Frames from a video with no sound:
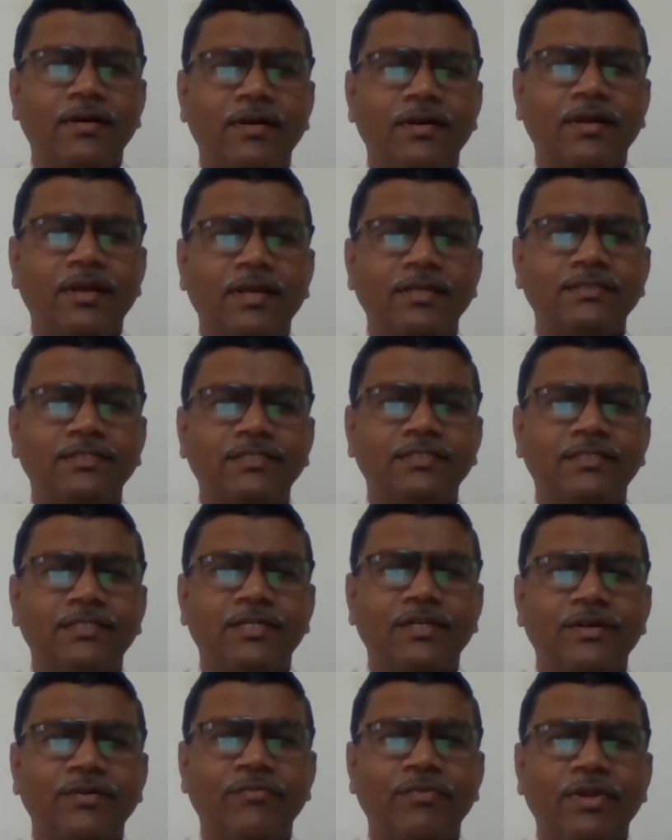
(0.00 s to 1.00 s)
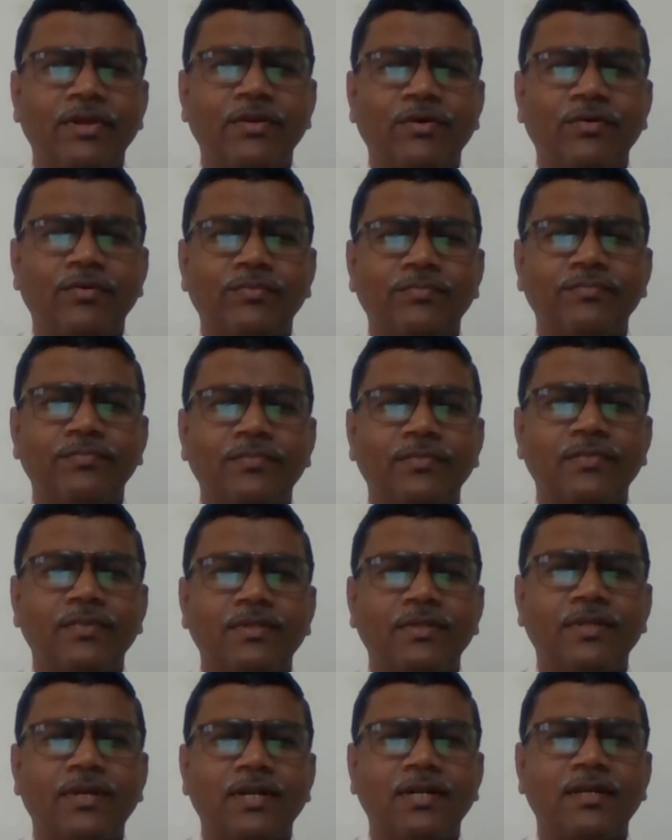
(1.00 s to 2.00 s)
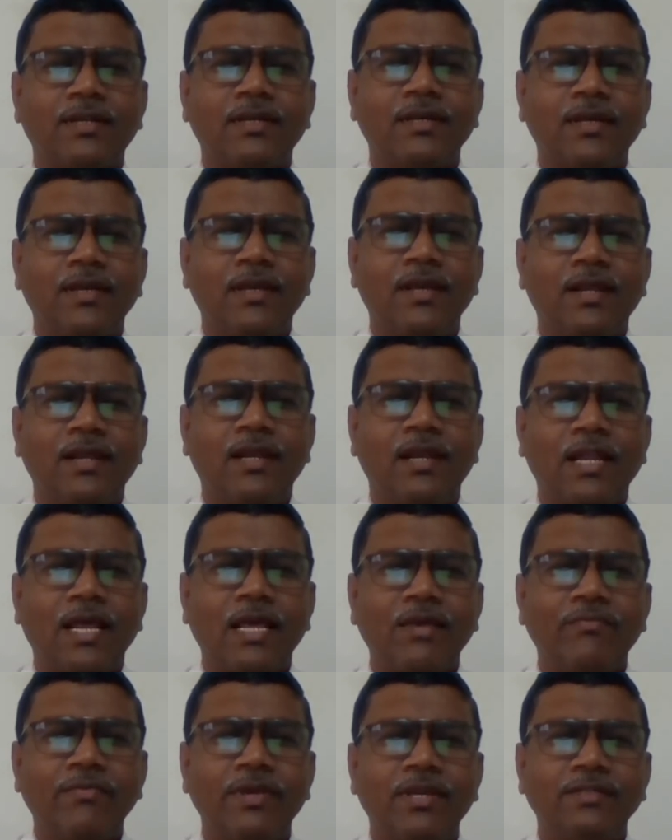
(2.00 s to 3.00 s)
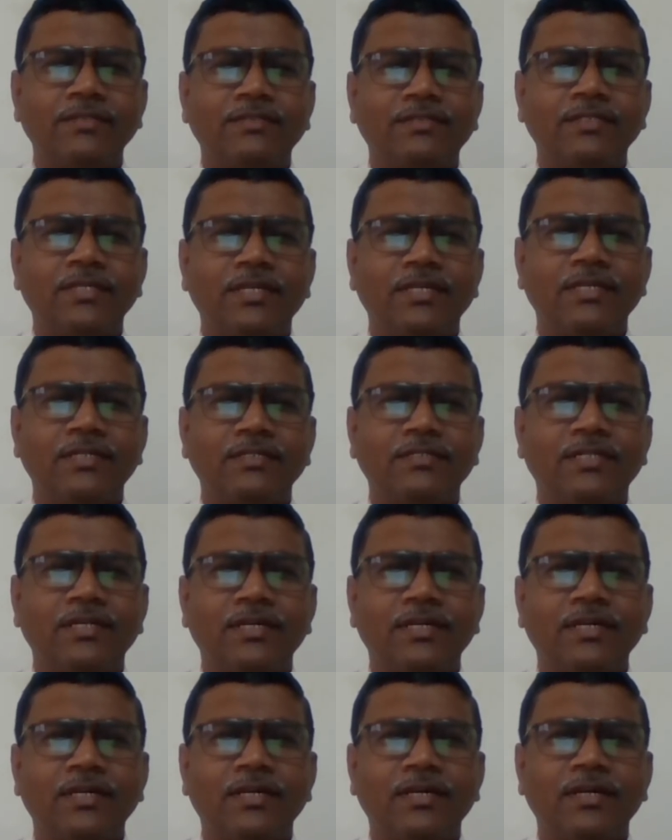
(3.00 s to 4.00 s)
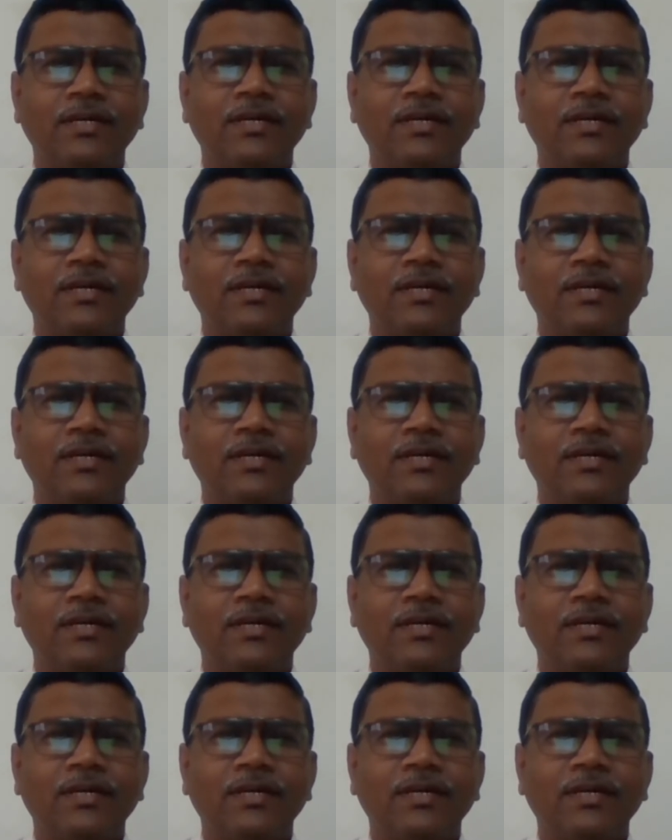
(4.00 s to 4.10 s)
As we know that language is the